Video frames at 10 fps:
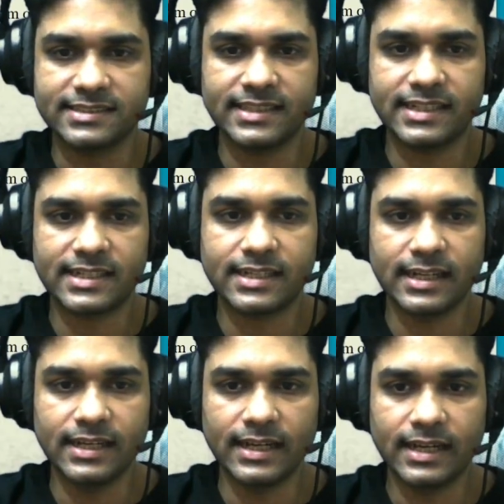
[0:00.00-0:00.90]
that
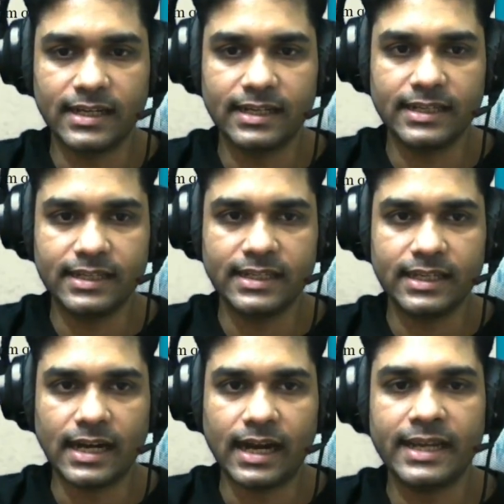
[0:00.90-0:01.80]

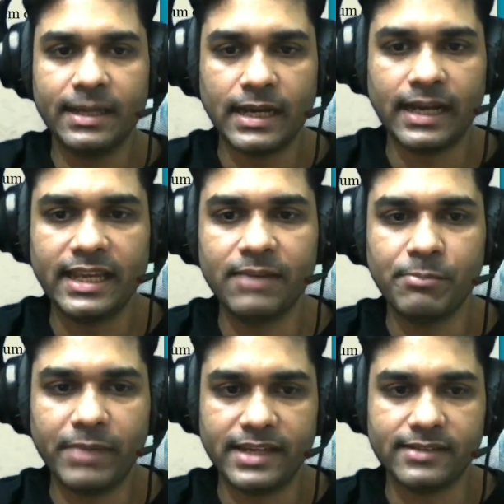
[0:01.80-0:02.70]
I have
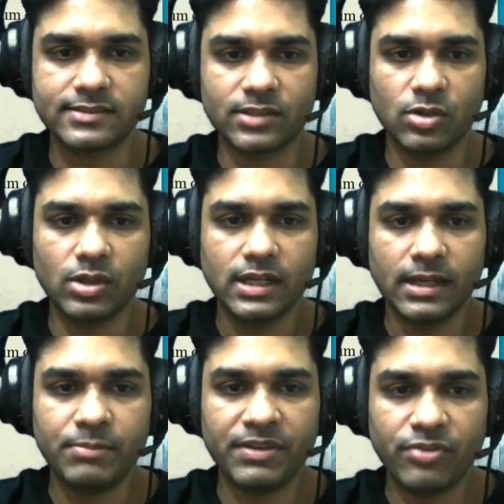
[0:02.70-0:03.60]
made. So
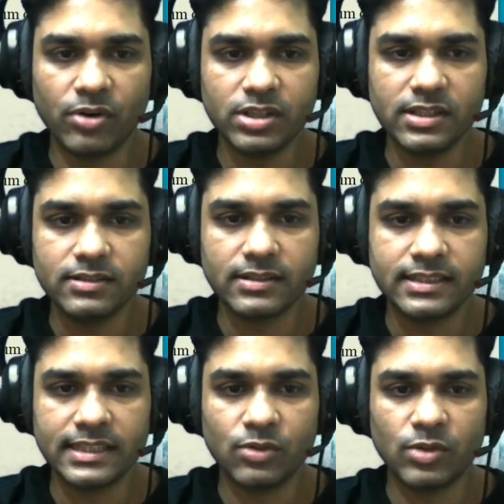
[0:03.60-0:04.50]
before
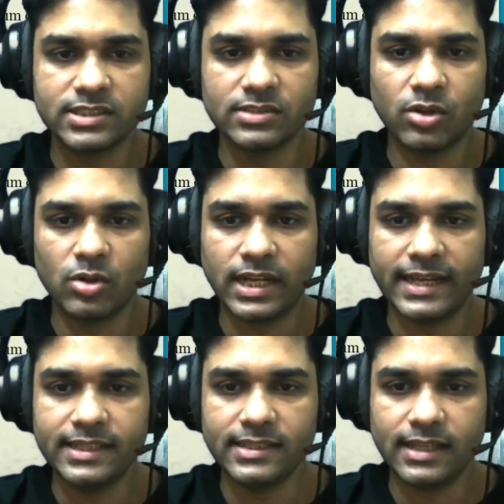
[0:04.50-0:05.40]
there was no
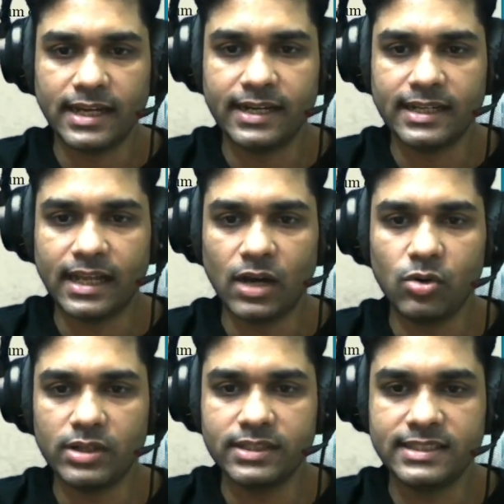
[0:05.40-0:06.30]
line, and now
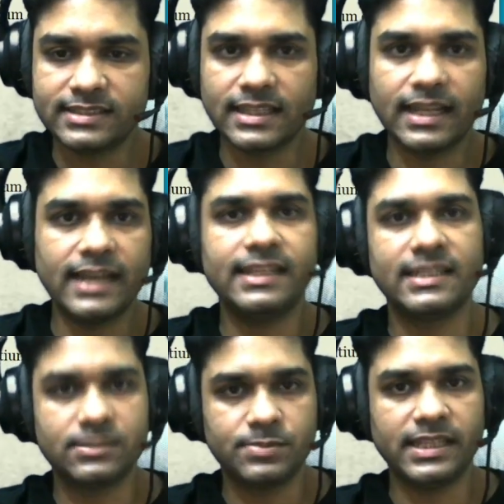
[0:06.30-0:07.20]
this line
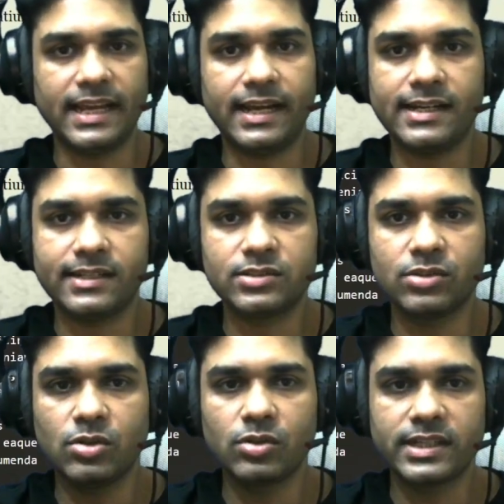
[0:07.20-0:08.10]
has been added.
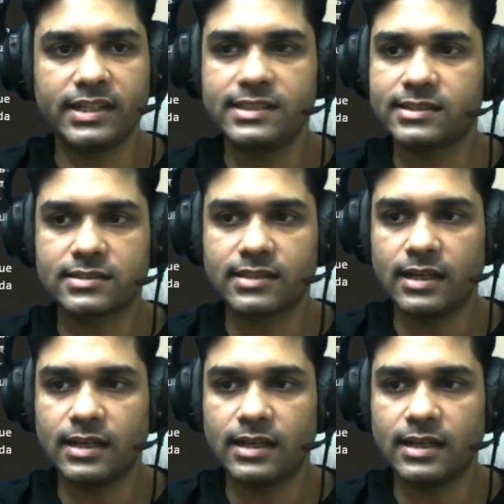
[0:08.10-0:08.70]
So Git is